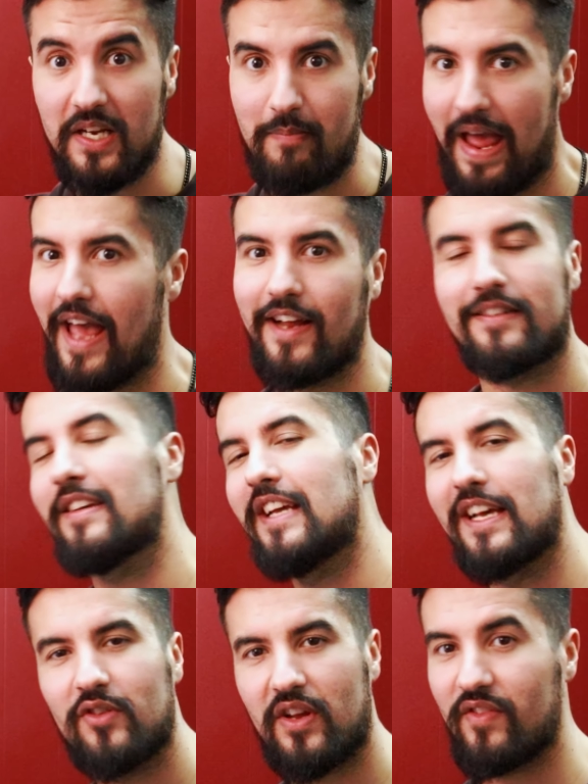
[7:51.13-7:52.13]
man, and
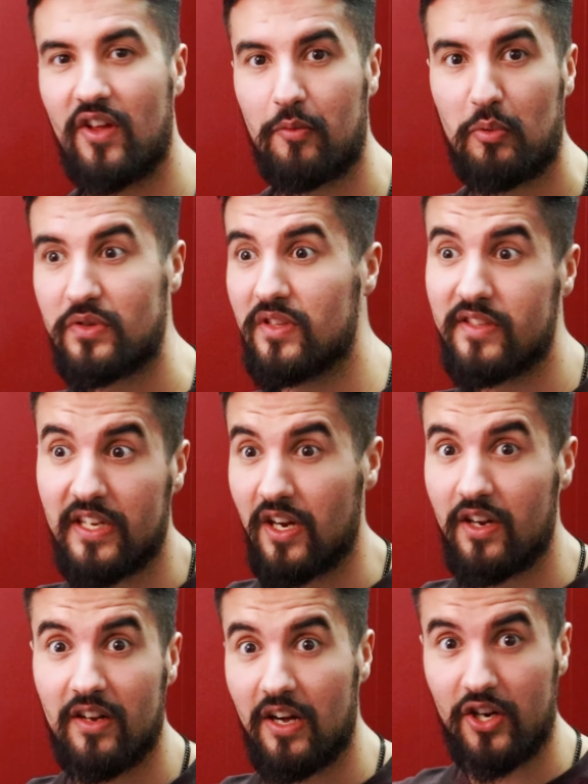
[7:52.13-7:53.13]
then you have another person that's like
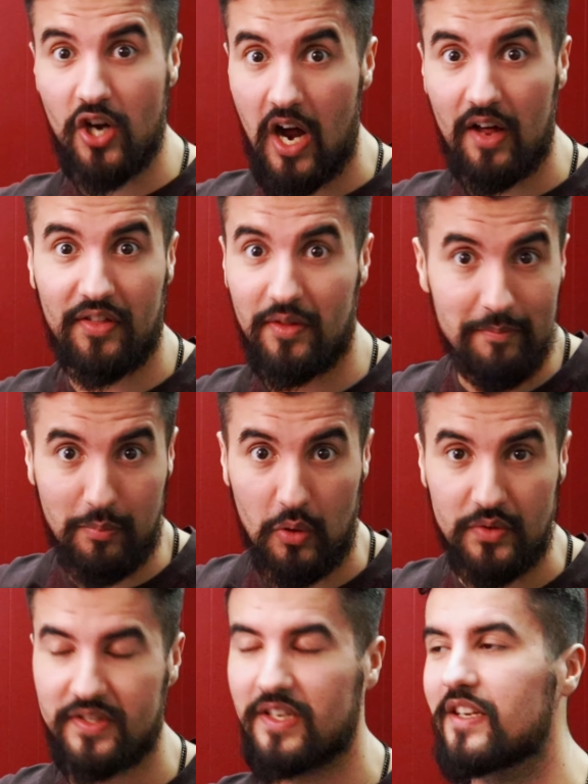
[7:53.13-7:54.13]
a goth
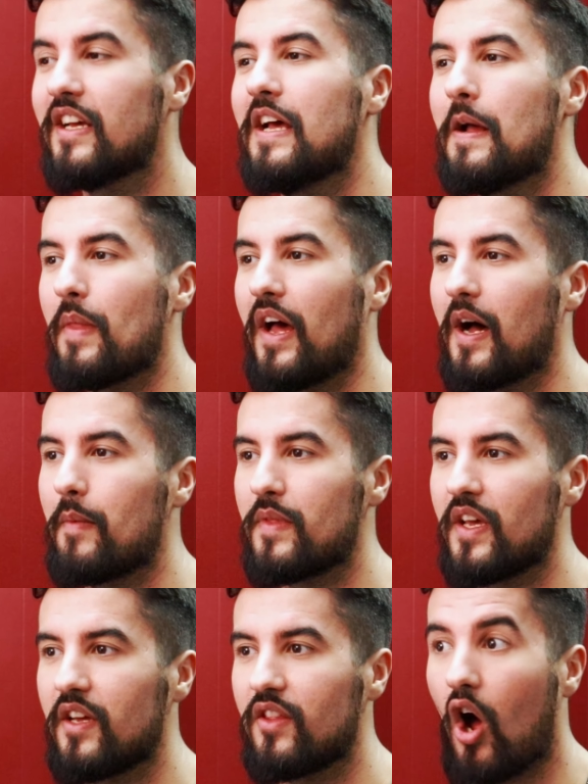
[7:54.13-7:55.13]
person.
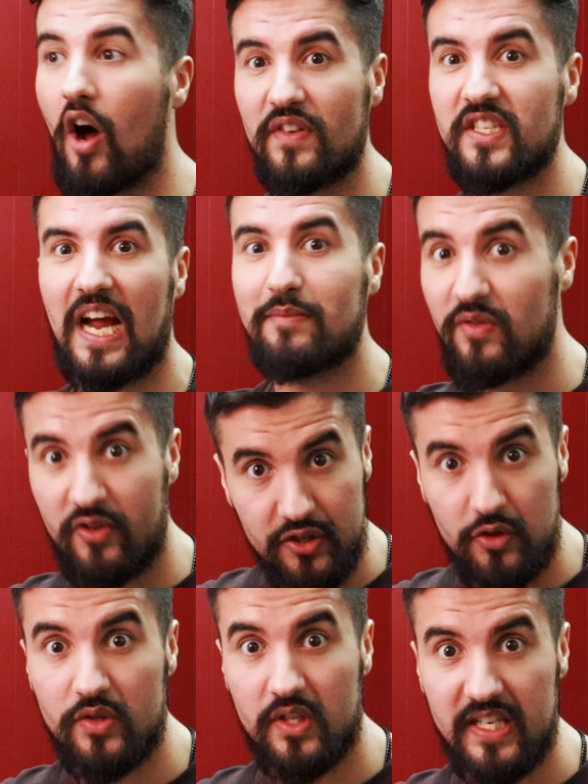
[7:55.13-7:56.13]
Oftentimes, if you
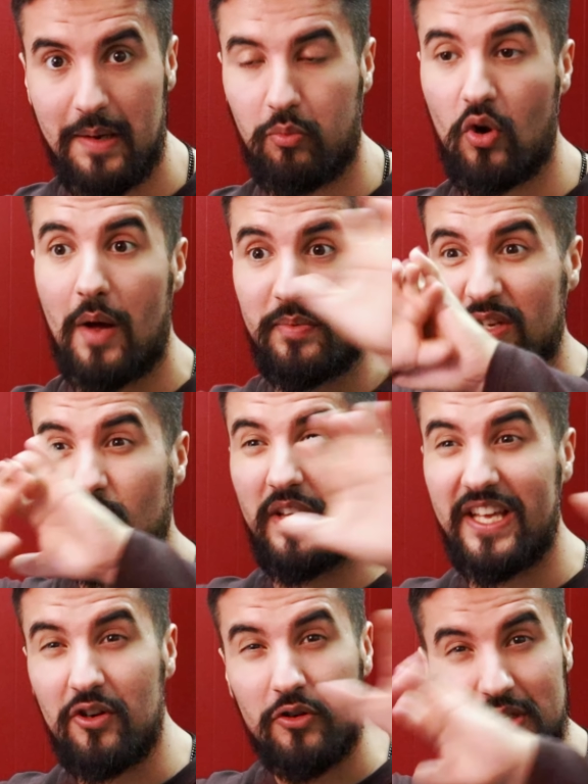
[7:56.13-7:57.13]
just use the same prompt, it will
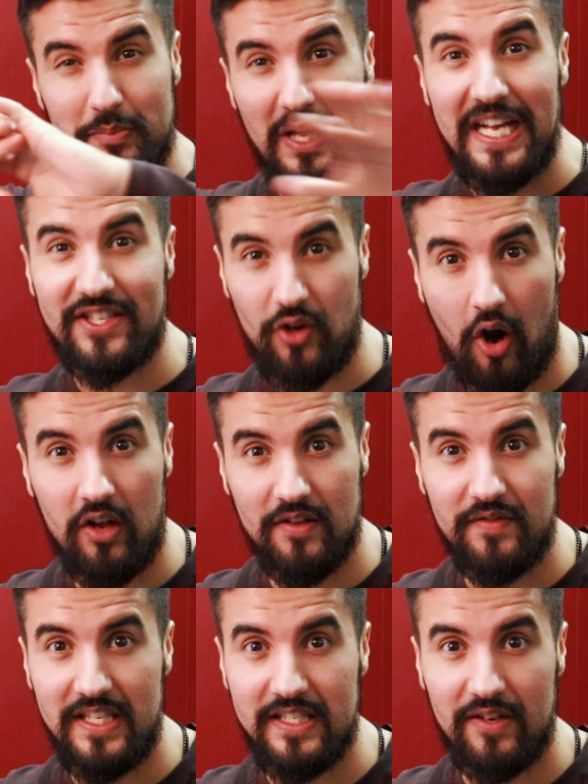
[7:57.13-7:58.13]
intersplice all
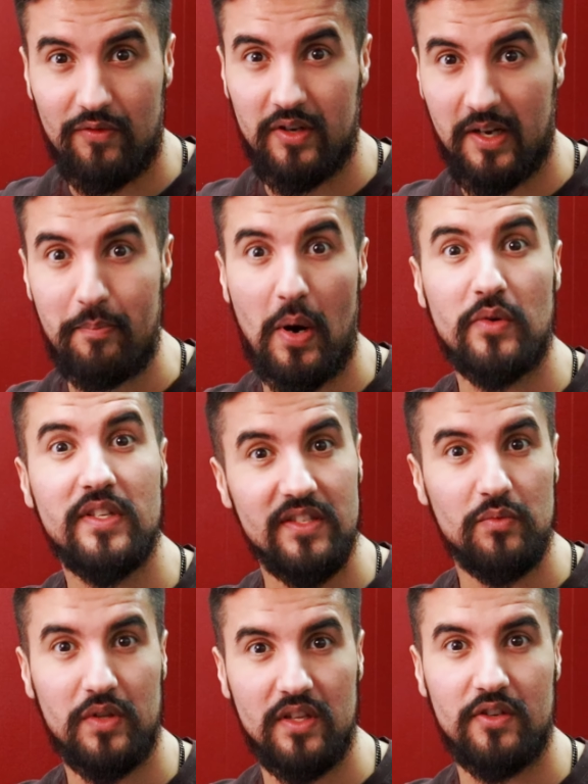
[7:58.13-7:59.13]
of these different
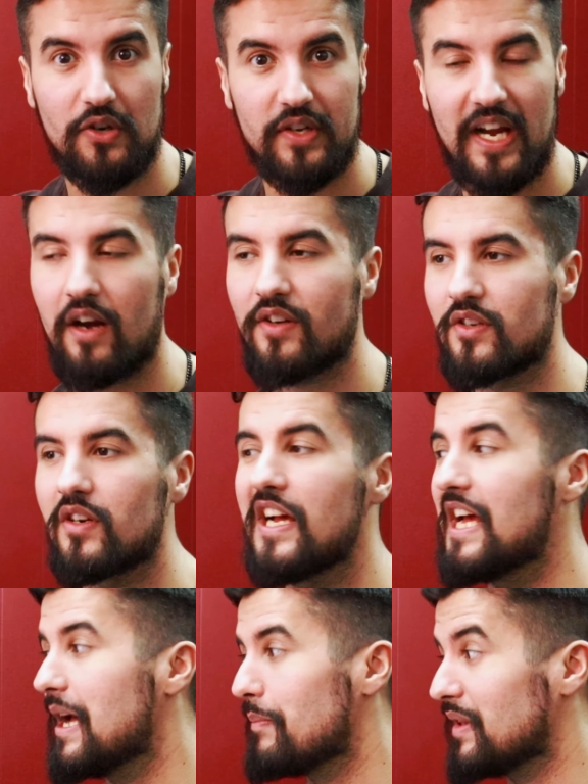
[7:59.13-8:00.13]
components within your character.
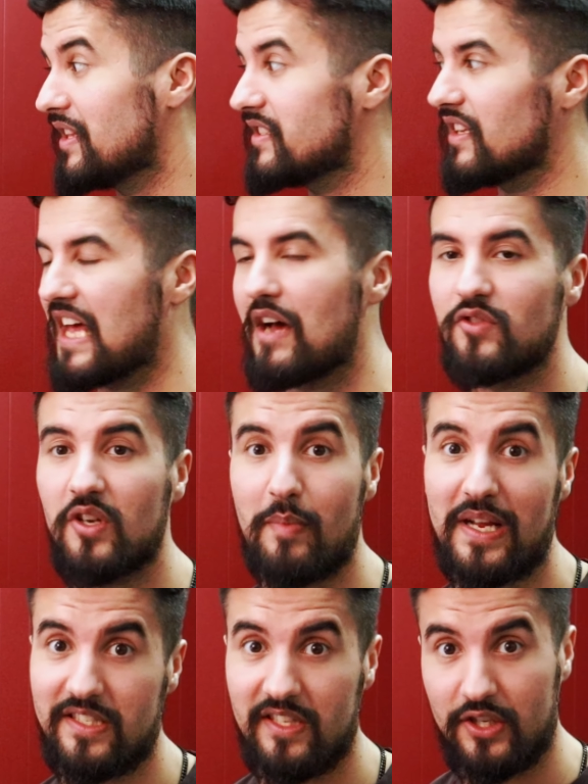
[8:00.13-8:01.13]
But this allows you to
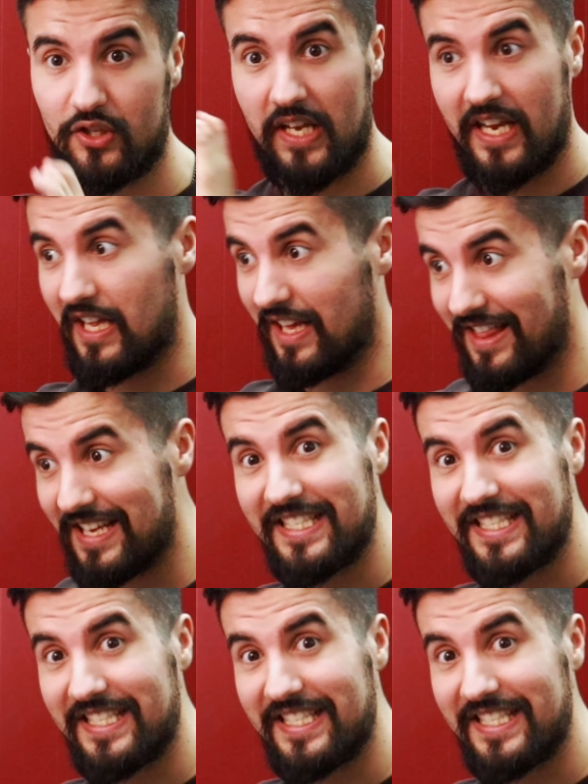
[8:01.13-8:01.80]
basically say, like, this